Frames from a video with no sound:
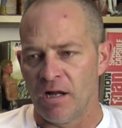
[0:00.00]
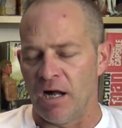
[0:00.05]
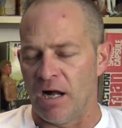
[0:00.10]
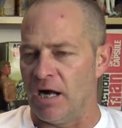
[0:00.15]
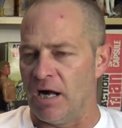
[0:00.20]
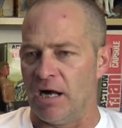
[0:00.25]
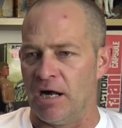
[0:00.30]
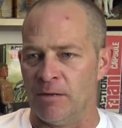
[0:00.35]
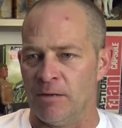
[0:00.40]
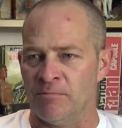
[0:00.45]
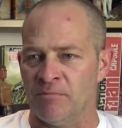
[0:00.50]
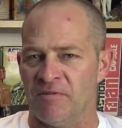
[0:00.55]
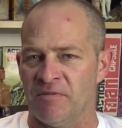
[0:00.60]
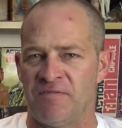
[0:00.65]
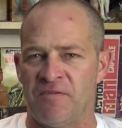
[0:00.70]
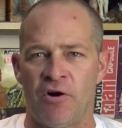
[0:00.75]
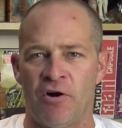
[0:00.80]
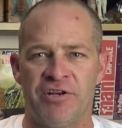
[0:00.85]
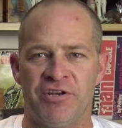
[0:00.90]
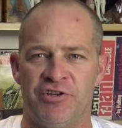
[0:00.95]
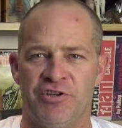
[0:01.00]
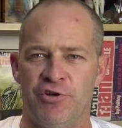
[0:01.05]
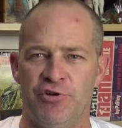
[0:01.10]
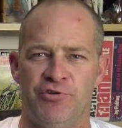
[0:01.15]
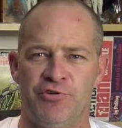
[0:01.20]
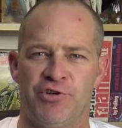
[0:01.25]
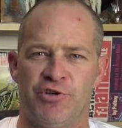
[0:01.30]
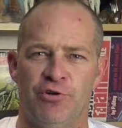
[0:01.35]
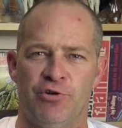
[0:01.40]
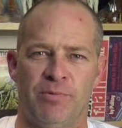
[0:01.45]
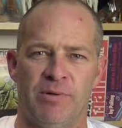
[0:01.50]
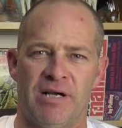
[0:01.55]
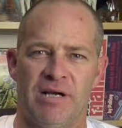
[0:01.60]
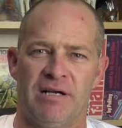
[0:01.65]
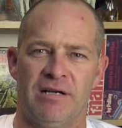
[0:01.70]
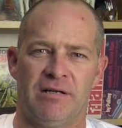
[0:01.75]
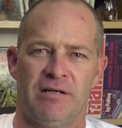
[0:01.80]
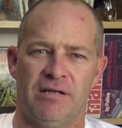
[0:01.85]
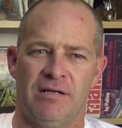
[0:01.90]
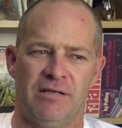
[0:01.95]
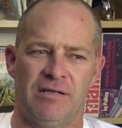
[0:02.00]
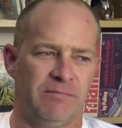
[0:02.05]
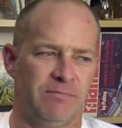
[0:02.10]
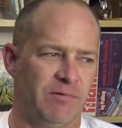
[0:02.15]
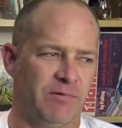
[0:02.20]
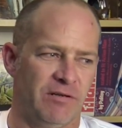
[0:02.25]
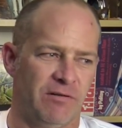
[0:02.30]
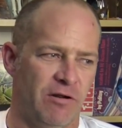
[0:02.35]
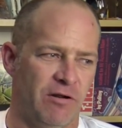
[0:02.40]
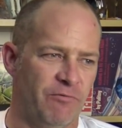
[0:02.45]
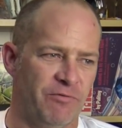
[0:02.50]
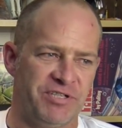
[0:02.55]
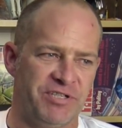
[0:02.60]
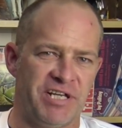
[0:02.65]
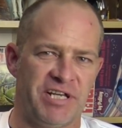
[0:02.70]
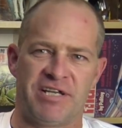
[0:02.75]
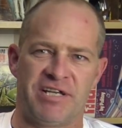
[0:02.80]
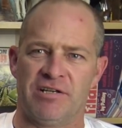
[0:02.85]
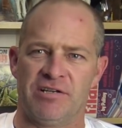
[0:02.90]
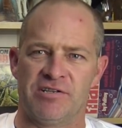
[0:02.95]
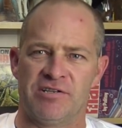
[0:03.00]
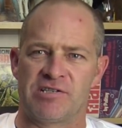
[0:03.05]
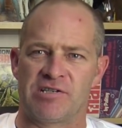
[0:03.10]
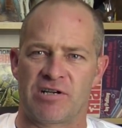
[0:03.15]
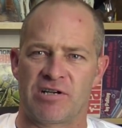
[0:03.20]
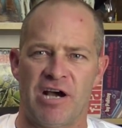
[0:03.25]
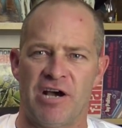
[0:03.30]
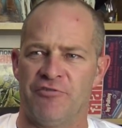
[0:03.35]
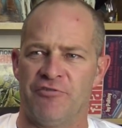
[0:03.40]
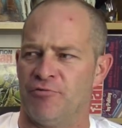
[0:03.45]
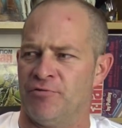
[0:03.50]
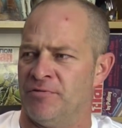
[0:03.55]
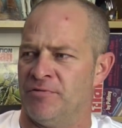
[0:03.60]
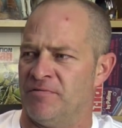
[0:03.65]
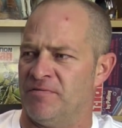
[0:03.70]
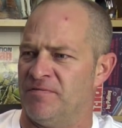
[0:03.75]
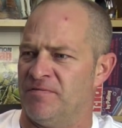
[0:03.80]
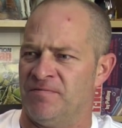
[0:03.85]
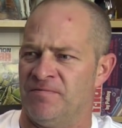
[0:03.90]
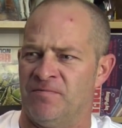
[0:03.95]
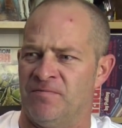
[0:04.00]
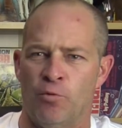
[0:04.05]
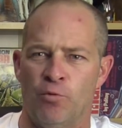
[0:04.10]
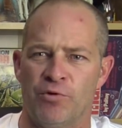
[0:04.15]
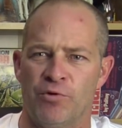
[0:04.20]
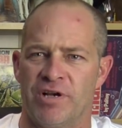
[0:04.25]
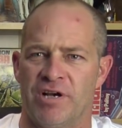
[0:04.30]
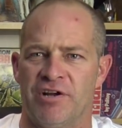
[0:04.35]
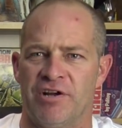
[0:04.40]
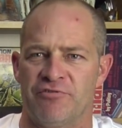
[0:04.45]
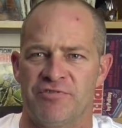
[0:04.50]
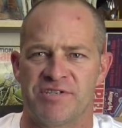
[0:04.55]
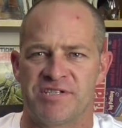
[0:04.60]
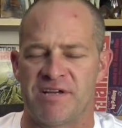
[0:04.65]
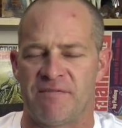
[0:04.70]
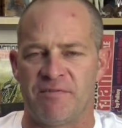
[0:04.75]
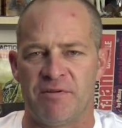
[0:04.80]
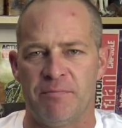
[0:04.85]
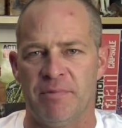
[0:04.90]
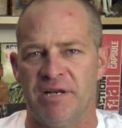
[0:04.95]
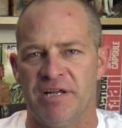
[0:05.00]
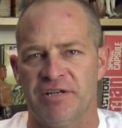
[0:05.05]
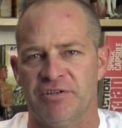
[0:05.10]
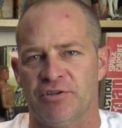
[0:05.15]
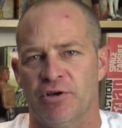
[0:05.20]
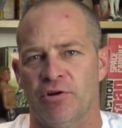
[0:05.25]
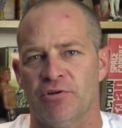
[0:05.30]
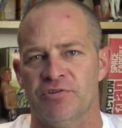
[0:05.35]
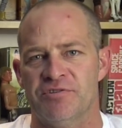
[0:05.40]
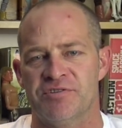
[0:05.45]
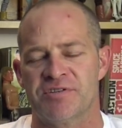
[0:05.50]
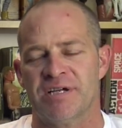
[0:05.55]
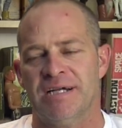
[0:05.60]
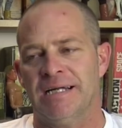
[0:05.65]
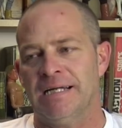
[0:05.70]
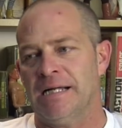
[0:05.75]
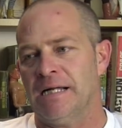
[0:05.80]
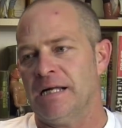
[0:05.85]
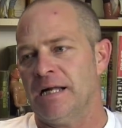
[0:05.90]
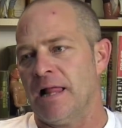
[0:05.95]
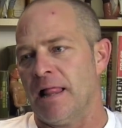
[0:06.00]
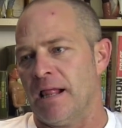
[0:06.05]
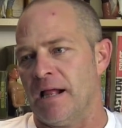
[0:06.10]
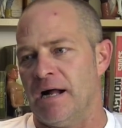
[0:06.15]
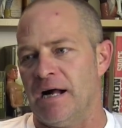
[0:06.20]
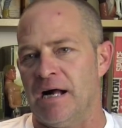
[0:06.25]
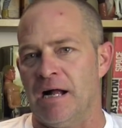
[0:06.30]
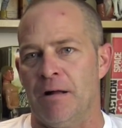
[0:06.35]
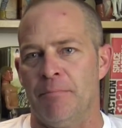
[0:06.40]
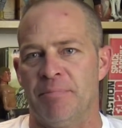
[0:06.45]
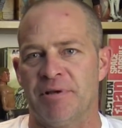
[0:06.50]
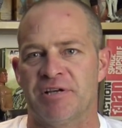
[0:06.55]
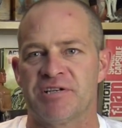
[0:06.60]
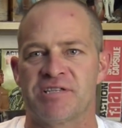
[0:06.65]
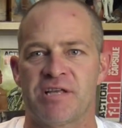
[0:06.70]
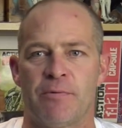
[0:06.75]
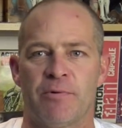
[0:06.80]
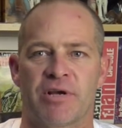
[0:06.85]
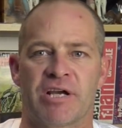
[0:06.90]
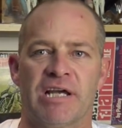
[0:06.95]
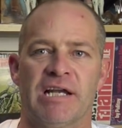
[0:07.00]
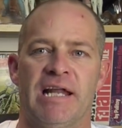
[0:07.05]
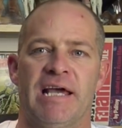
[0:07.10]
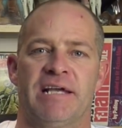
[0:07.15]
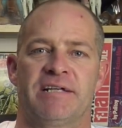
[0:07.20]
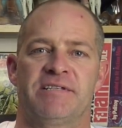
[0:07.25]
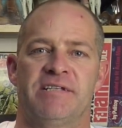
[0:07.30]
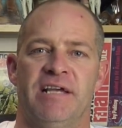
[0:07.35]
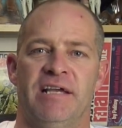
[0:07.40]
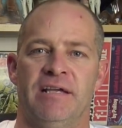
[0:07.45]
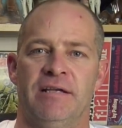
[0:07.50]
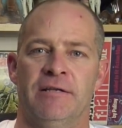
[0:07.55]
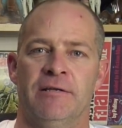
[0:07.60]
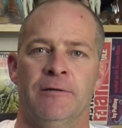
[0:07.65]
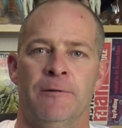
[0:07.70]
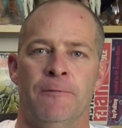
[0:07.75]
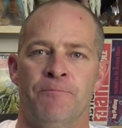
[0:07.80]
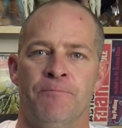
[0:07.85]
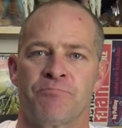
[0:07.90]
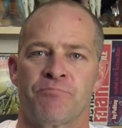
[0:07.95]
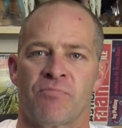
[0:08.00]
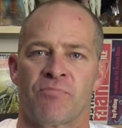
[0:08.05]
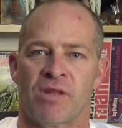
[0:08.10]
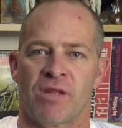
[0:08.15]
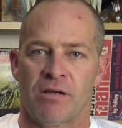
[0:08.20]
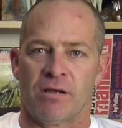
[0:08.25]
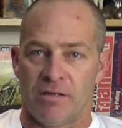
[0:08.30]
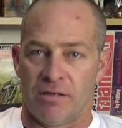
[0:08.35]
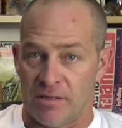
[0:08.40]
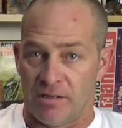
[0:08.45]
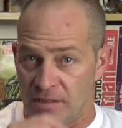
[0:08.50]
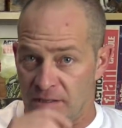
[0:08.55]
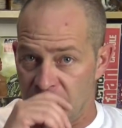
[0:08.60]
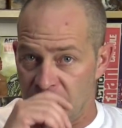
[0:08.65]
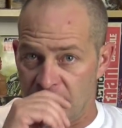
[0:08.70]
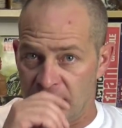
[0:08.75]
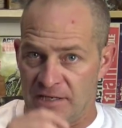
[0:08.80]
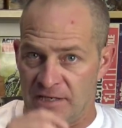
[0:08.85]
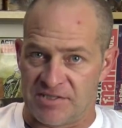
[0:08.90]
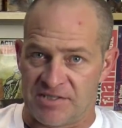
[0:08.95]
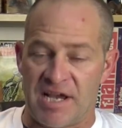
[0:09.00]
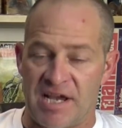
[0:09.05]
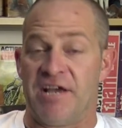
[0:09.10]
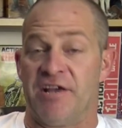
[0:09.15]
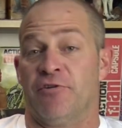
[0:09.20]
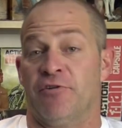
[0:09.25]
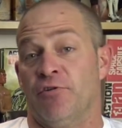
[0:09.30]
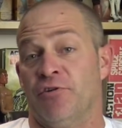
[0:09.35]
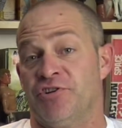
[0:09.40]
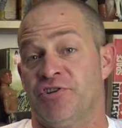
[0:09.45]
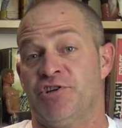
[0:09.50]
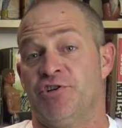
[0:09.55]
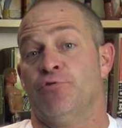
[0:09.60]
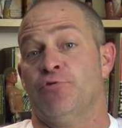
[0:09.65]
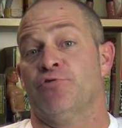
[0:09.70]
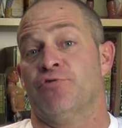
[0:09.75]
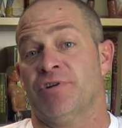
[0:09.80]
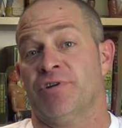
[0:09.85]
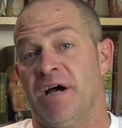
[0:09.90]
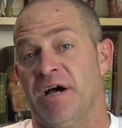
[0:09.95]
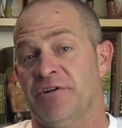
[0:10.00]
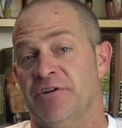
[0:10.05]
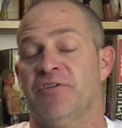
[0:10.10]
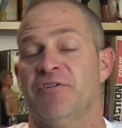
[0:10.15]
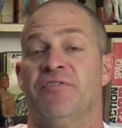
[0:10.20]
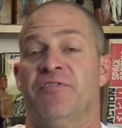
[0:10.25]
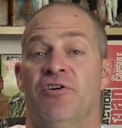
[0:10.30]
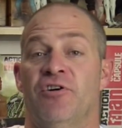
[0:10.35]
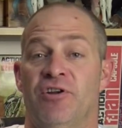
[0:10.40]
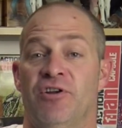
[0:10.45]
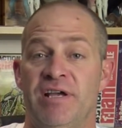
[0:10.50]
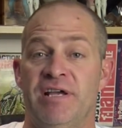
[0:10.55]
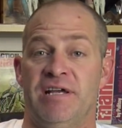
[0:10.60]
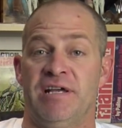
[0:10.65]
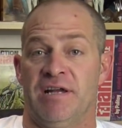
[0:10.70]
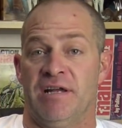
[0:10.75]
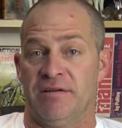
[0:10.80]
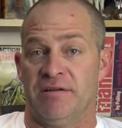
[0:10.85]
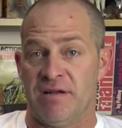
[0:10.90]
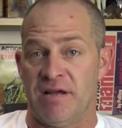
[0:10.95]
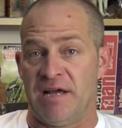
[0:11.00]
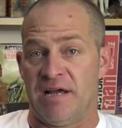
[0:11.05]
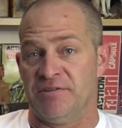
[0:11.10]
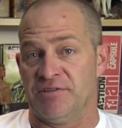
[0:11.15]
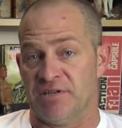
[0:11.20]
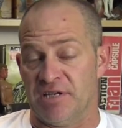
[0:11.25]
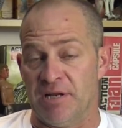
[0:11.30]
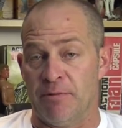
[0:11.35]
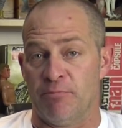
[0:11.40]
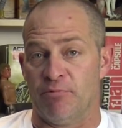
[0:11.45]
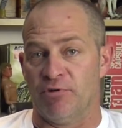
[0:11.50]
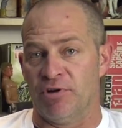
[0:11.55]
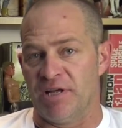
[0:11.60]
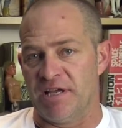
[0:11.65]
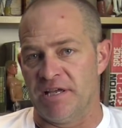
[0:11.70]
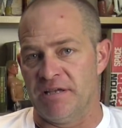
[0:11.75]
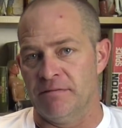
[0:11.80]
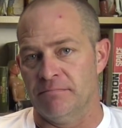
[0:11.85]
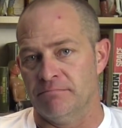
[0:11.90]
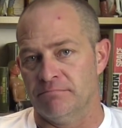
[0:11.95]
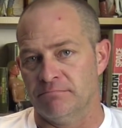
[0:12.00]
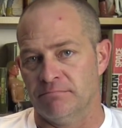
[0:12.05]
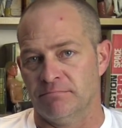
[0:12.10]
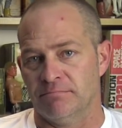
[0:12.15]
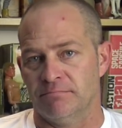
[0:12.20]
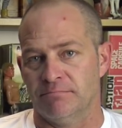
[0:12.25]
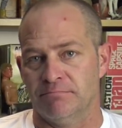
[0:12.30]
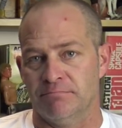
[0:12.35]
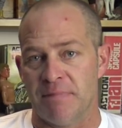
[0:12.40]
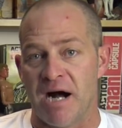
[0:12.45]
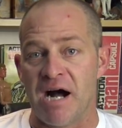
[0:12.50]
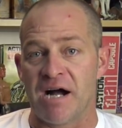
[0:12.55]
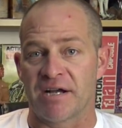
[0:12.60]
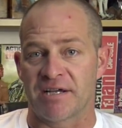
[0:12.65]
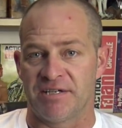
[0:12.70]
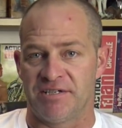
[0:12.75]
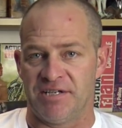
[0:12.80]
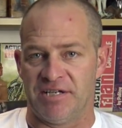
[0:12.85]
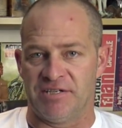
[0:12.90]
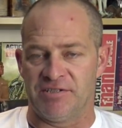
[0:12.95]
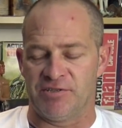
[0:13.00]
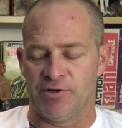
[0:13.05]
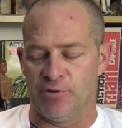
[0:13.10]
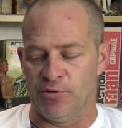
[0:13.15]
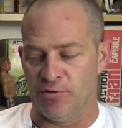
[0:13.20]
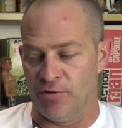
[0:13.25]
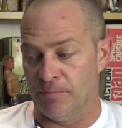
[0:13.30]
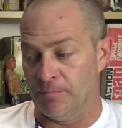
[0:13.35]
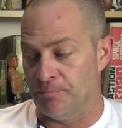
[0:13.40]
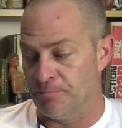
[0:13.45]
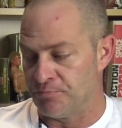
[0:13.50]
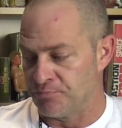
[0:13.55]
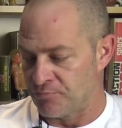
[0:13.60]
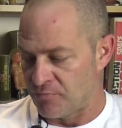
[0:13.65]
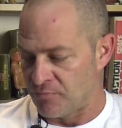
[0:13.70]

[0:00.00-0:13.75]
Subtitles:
fined YouTube a ridiculous, like $140, $170 million because they were collecting data on children under 13 and deliberately marketing to them.